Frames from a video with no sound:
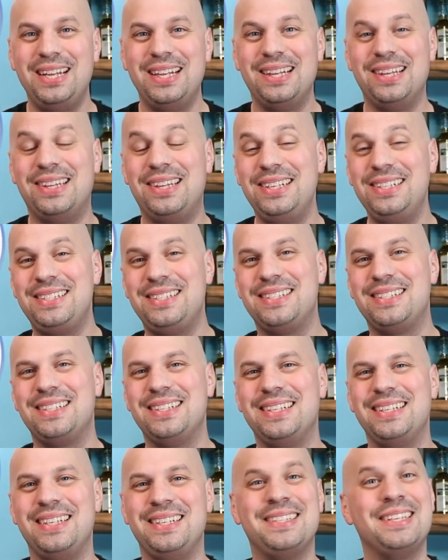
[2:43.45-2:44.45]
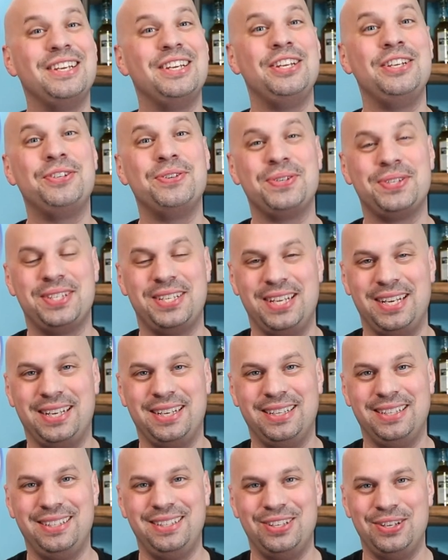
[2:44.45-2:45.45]
This is an
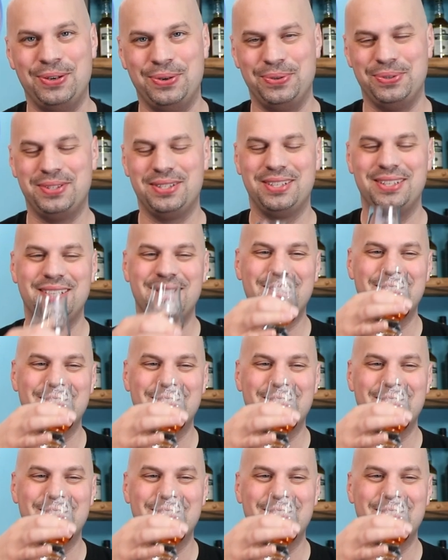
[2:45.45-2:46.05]
interesting nose.